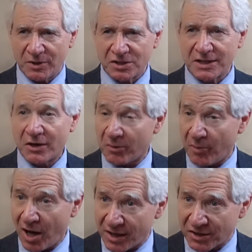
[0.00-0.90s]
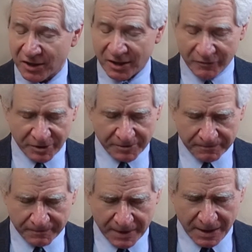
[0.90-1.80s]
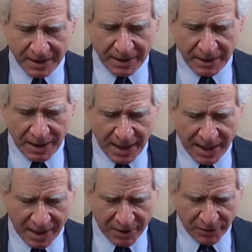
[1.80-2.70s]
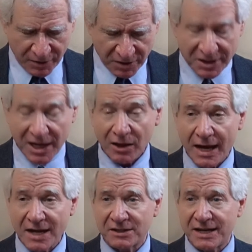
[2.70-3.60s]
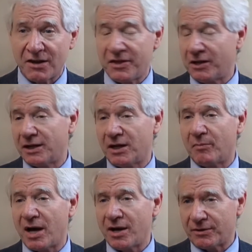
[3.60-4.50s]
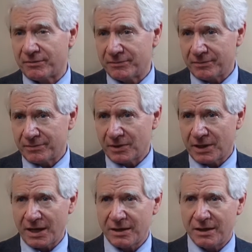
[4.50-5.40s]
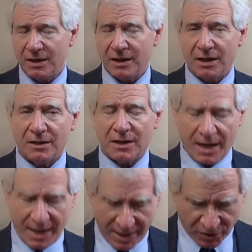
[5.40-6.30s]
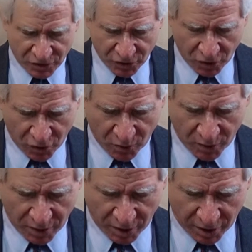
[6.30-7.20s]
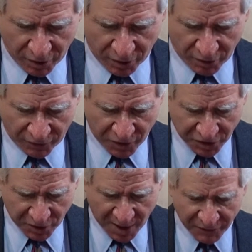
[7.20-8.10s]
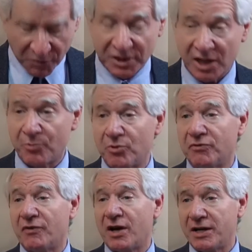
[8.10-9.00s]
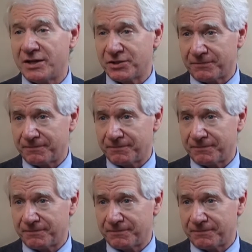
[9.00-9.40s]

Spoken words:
This is now the buying side of it. And the seller has to now think like a buyer, okay? And so the first thing you have to do is get a proof of financing.